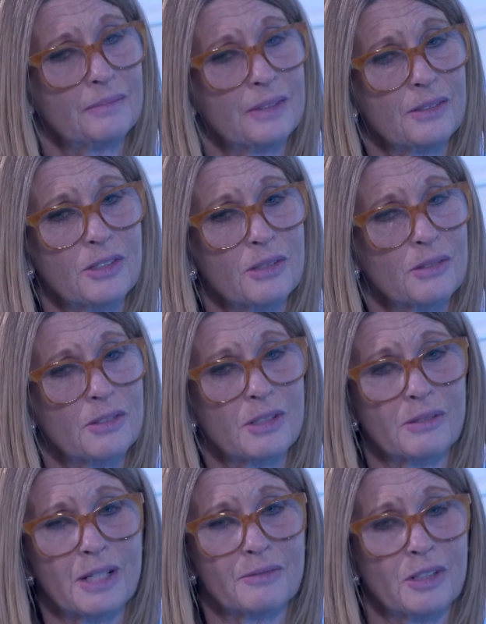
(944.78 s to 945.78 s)
children
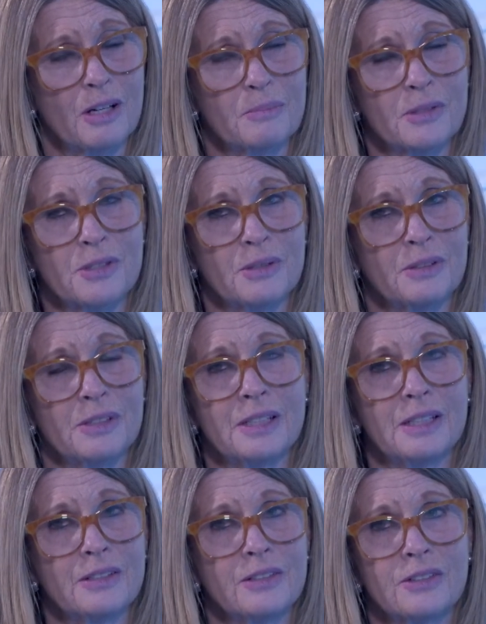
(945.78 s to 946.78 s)
don't have an
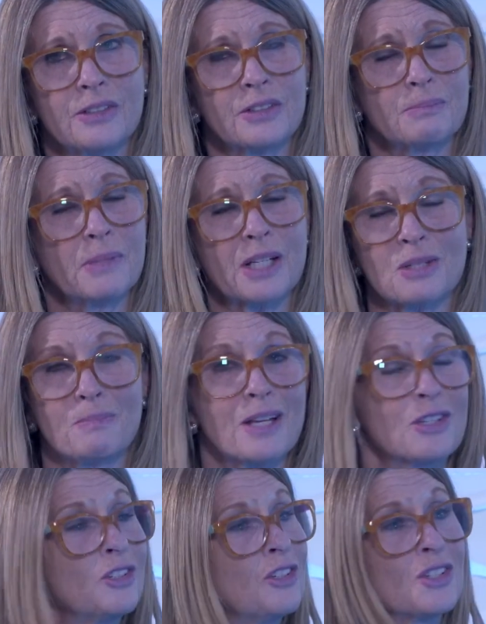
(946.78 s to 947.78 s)
opportunity. It's just mixed
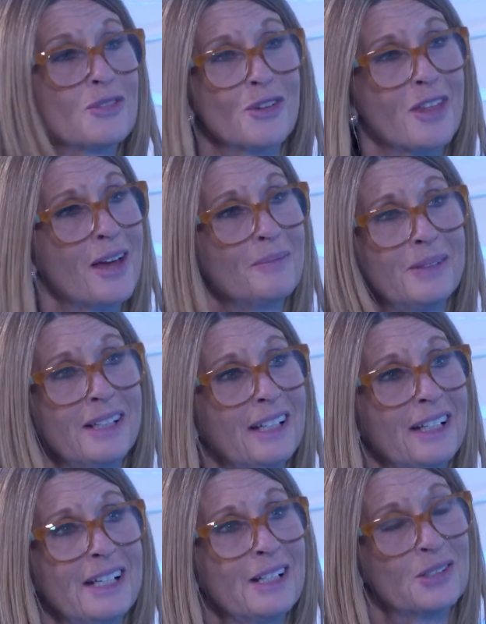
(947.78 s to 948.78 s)
messages for them.
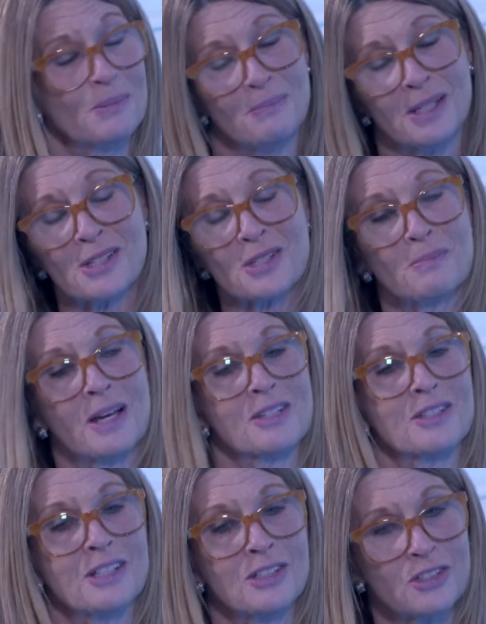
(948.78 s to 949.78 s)
It's a mixed
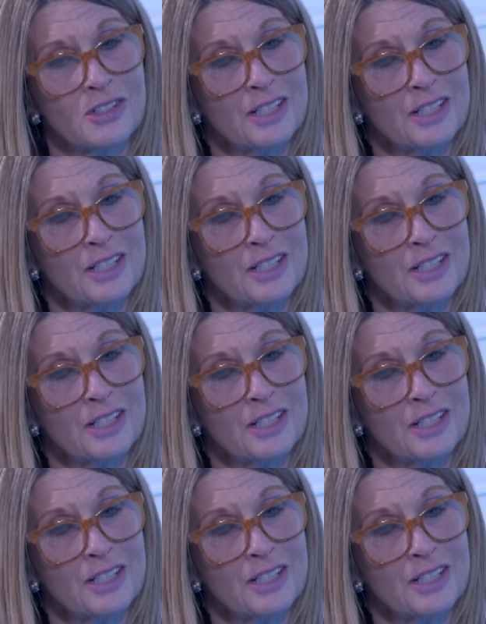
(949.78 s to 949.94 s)
message.